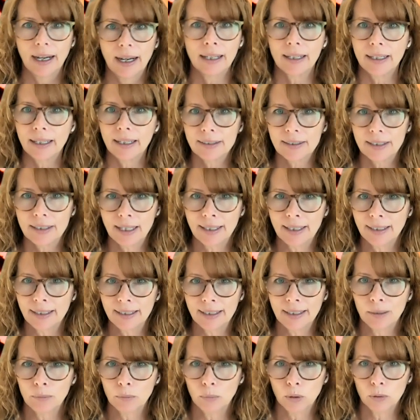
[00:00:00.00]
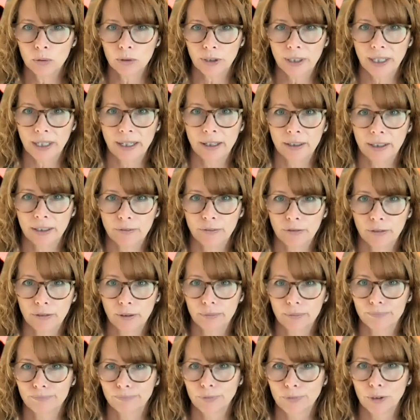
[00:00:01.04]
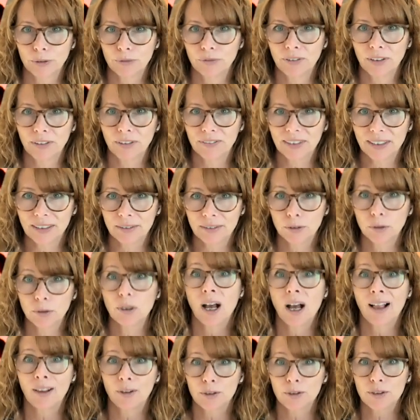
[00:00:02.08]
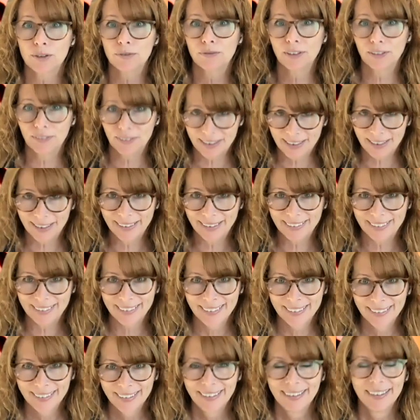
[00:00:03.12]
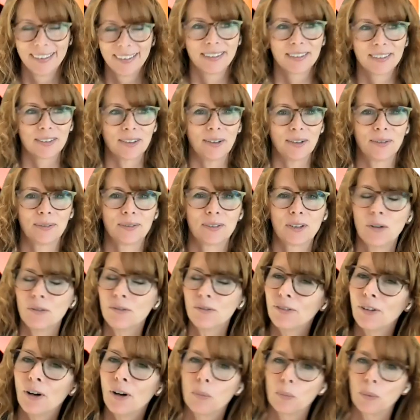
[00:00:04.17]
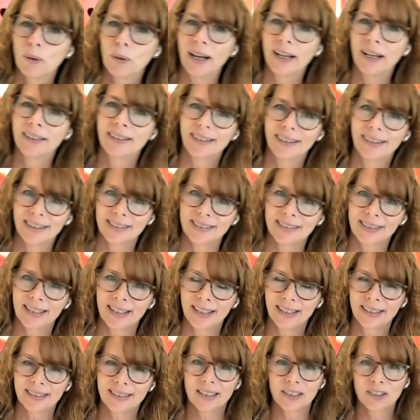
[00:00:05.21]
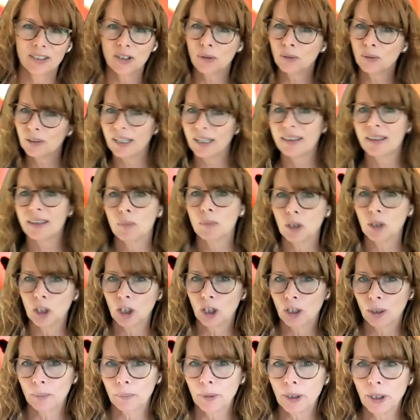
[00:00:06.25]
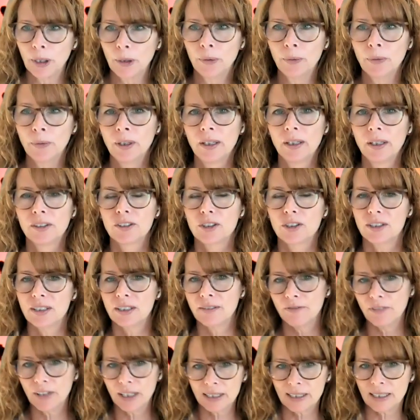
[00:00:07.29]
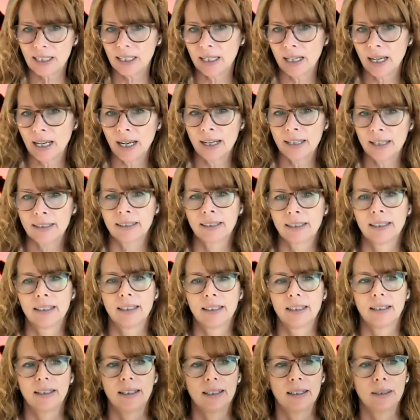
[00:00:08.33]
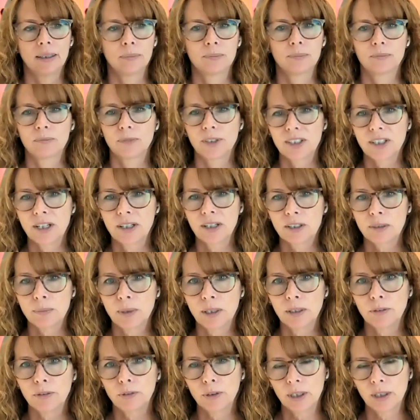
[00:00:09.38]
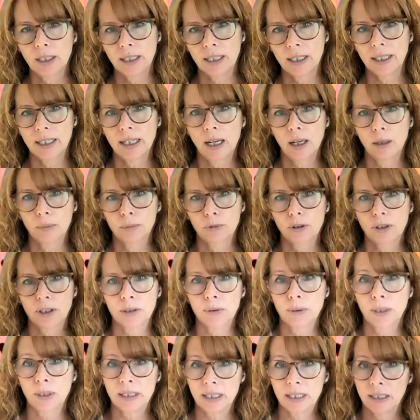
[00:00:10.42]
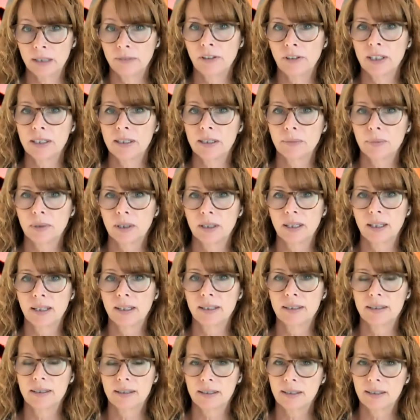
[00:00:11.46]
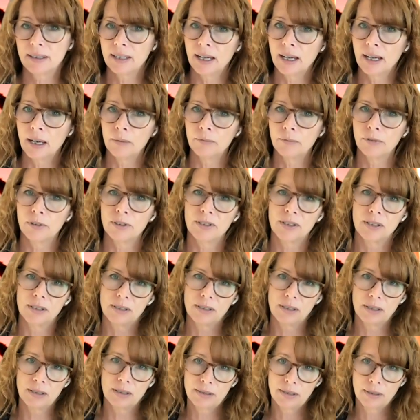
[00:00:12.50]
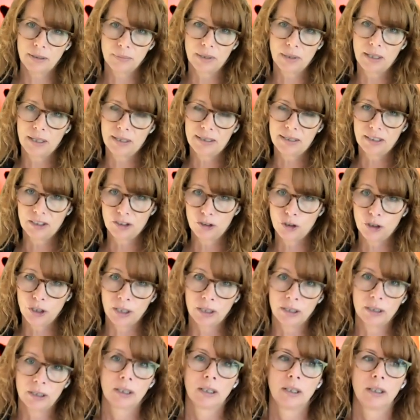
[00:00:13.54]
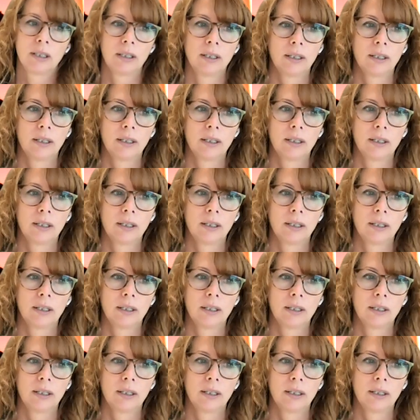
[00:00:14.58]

i'll get you any deed in boulder county for 250 $2.50 so don't fall prey to these things and don't let them alarm you just investigate um, reach out to me if you need any help trying to identify something that is a scam versus something that's legit.